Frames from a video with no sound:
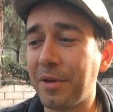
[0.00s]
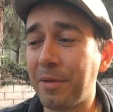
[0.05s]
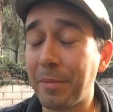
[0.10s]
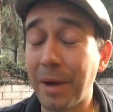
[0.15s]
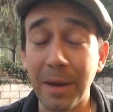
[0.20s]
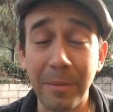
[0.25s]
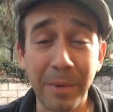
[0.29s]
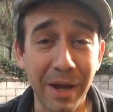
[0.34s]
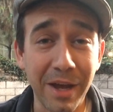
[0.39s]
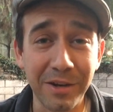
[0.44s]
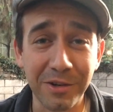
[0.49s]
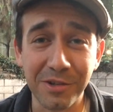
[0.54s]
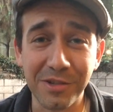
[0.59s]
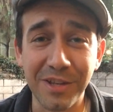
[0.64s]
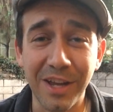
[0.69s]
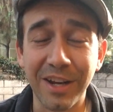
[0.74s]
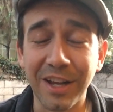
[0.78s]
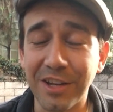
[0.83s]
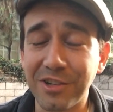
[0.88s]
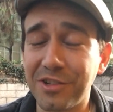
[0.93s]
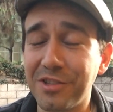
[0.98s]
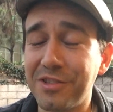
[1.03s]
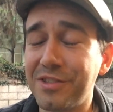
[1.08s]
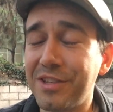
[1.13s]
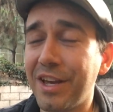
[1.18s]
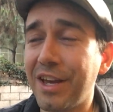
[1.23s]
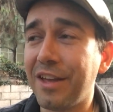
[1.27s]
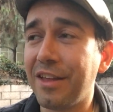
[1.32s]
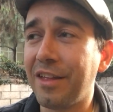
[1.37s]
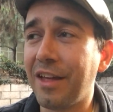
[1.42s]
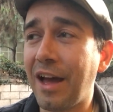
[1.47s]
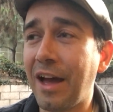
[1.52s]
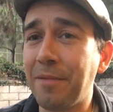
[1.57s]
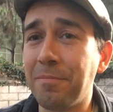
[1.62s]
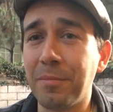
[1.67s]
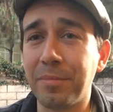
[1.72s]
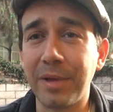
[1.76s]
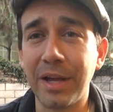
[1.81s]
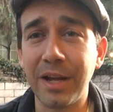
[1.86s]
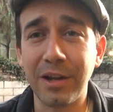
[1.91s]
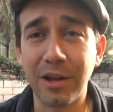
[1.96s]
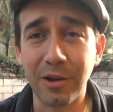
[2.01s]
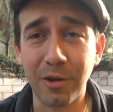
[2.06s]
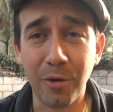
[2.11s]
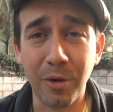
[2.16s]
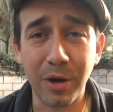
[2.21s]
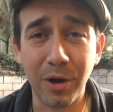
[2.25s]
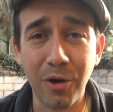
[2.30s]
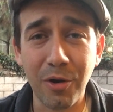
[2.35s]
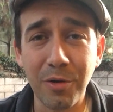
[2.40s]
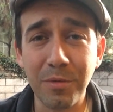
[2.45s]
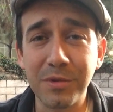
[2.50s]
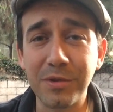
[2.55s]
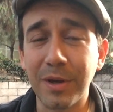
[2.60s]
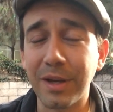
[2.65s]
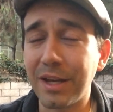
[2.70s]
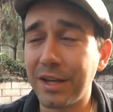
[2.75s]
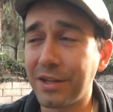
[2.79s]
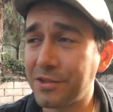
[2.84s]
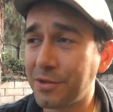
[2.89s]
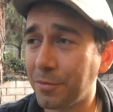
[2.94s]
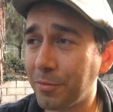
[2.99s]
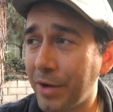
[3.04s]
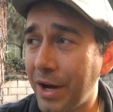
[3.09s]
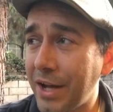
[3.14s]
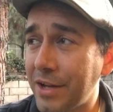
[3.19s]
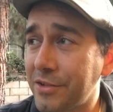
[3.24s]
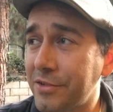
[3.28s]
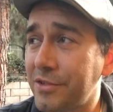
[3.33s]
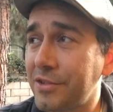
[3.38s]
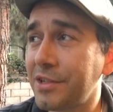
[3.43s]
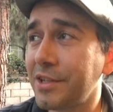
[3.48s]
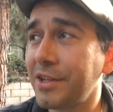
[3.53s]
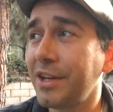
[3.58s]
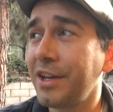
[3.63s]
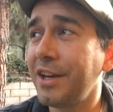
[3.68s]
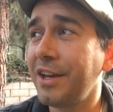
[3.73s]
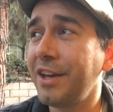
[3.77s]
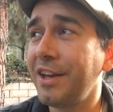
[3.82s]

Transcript: and by my understanding, I should say, I'm planning on going home so I can get some rest